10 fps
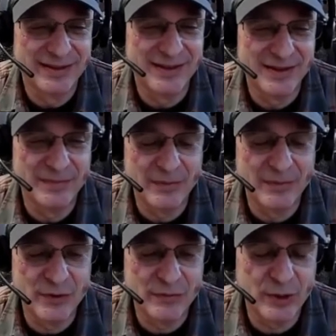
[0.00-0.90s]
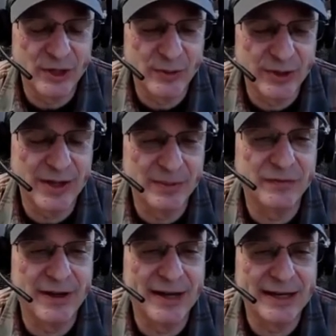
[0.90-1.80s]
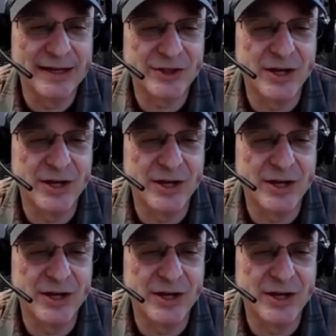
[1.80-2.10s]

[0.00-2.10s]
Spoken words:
And we've worked with a couple of finance